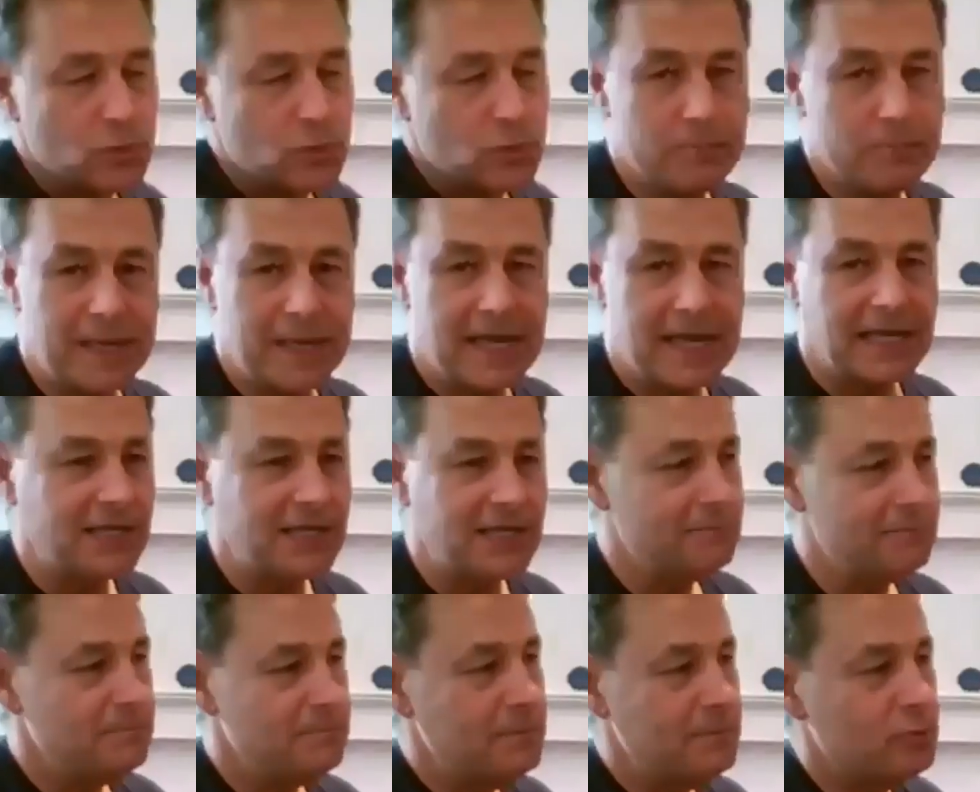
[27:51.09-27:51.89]
were
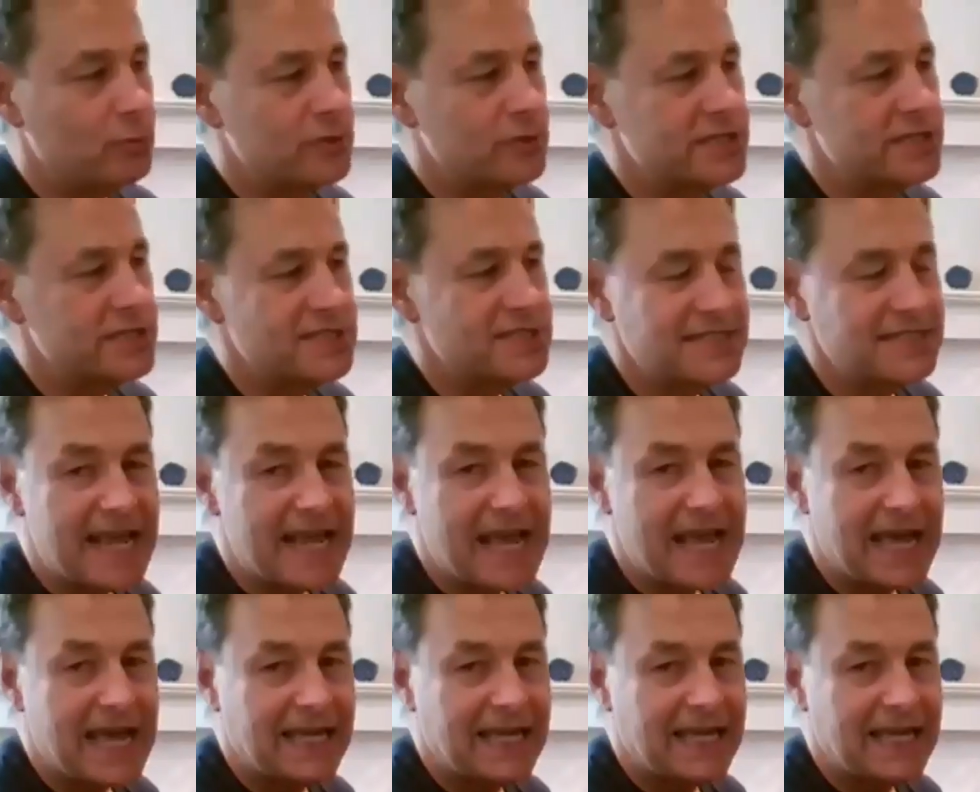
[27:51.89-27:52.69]
big, people would
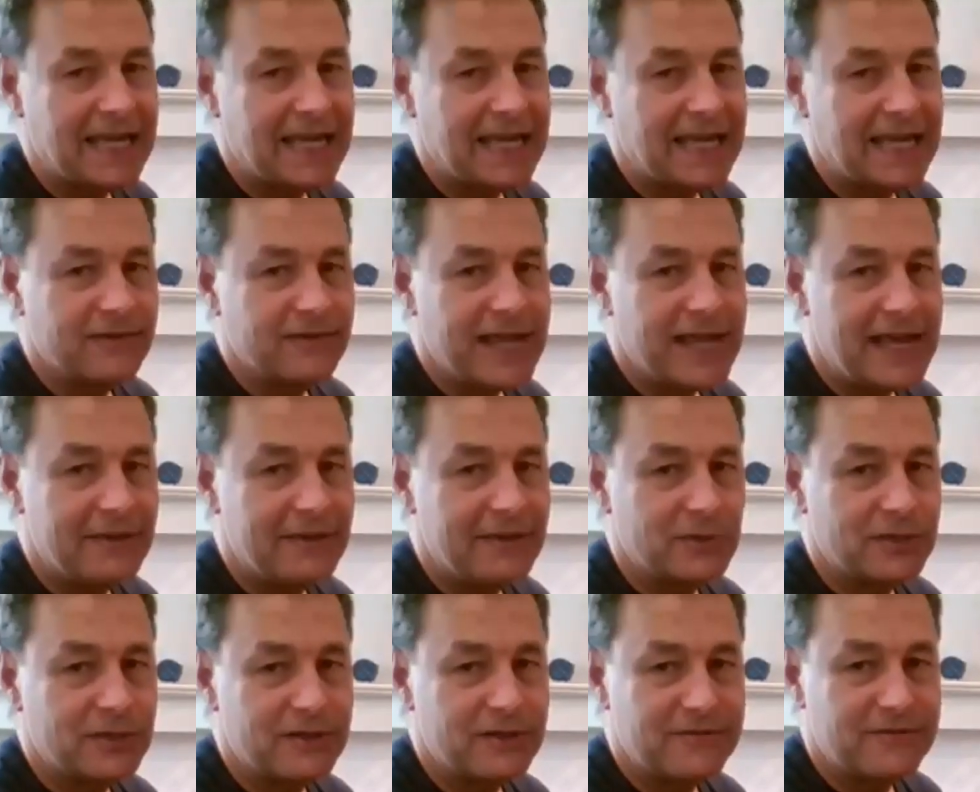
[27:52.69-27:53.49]
stand with their head,
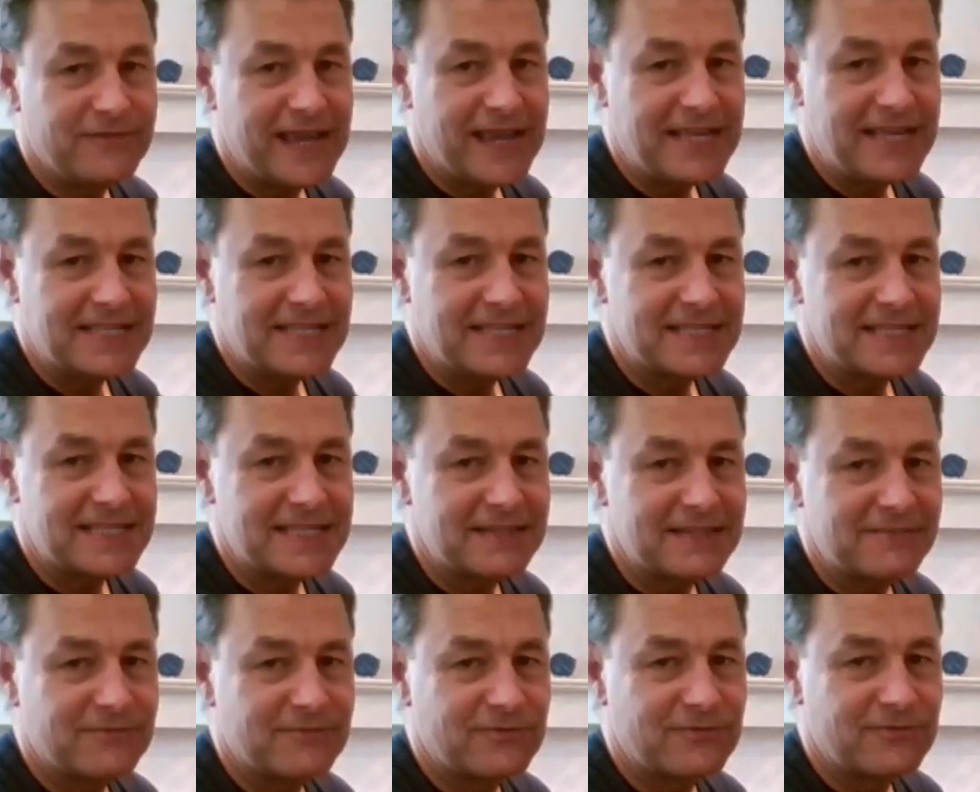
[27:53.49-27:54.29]
with their faces
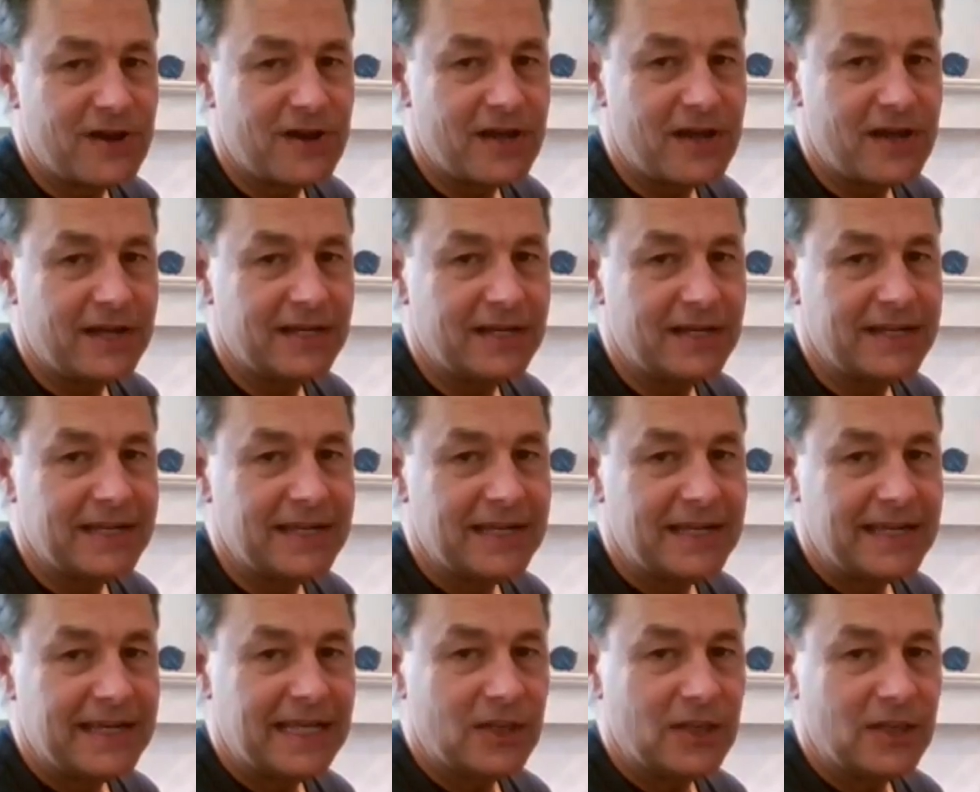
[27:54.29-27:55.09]
in front
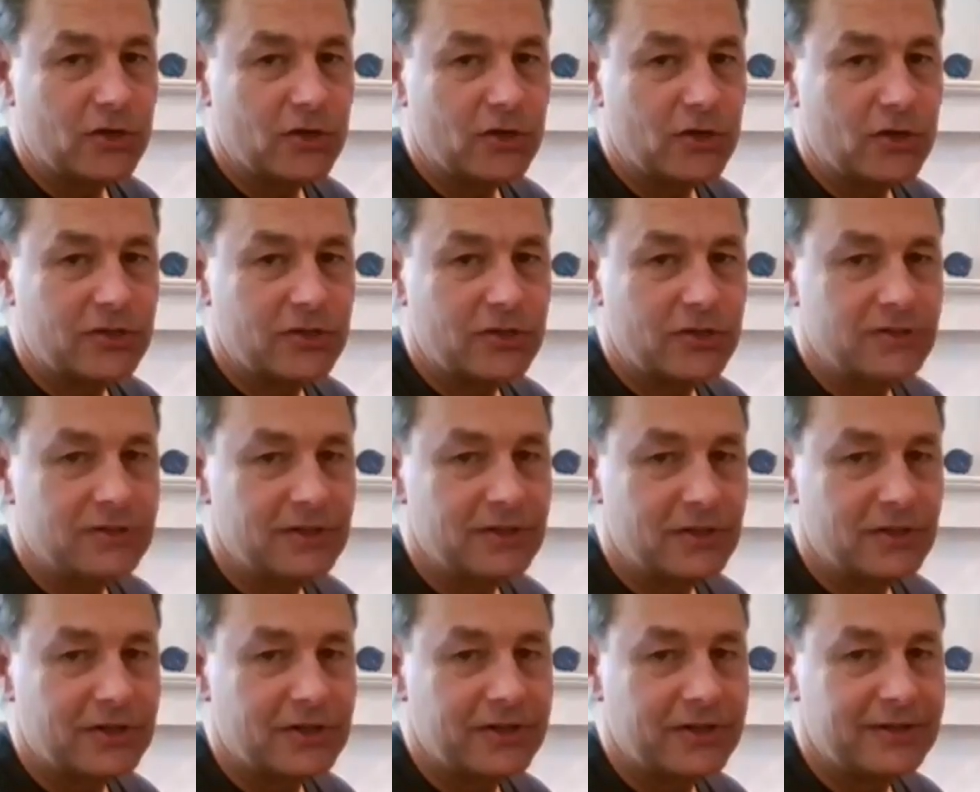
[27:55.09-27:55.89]
and look,
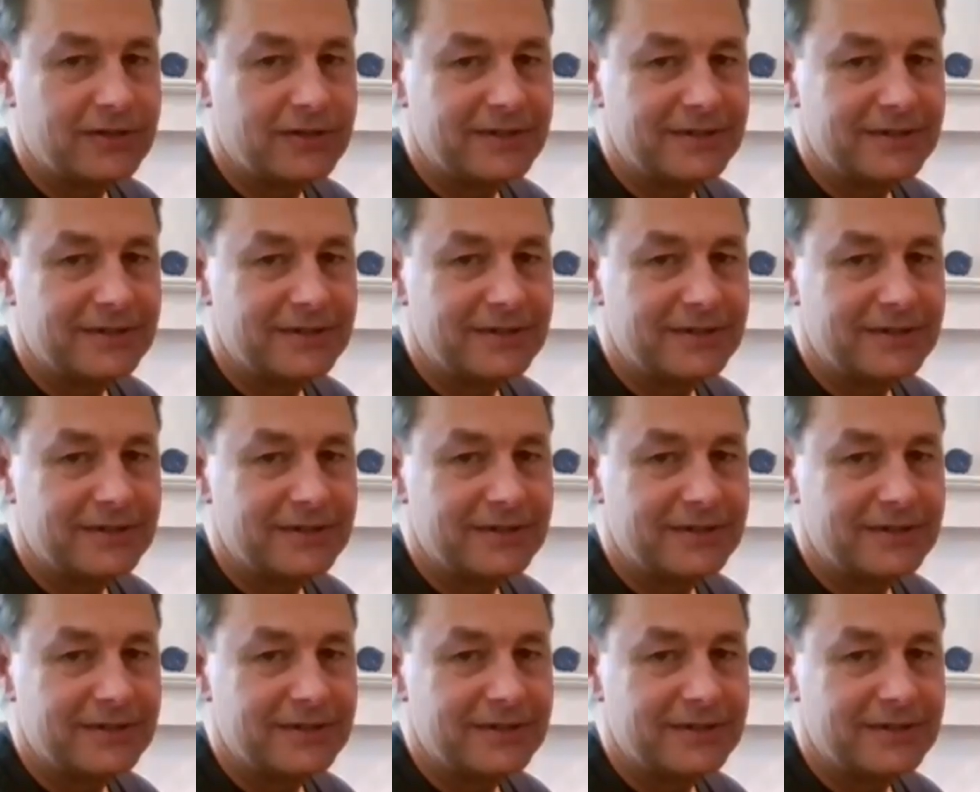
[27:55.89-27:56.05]
look,